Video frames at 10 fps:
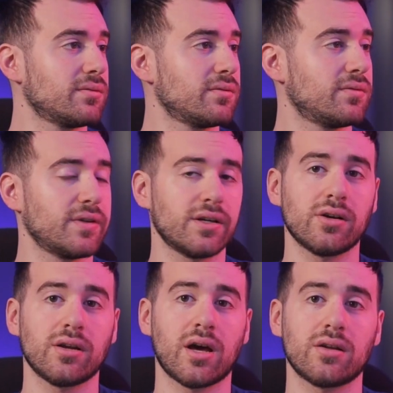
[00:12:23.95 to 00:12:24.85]
figure
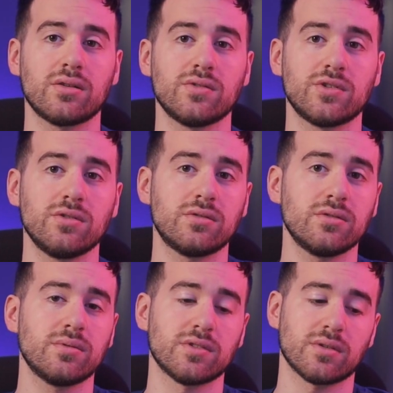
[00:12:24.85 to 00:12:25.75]
out how to use
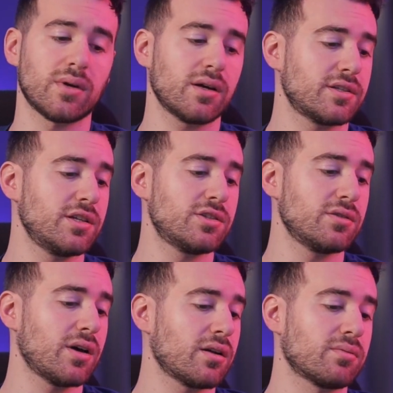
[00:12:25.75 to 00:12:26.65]
YouTube, because I'm not teaching
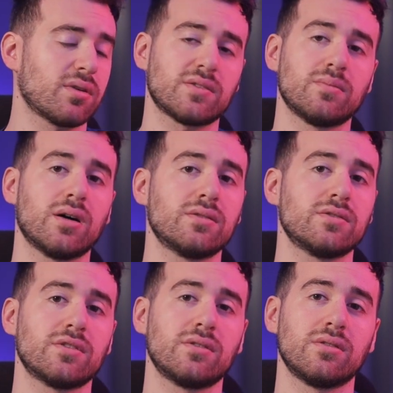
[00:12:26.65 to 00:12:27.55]
you how to press buttons.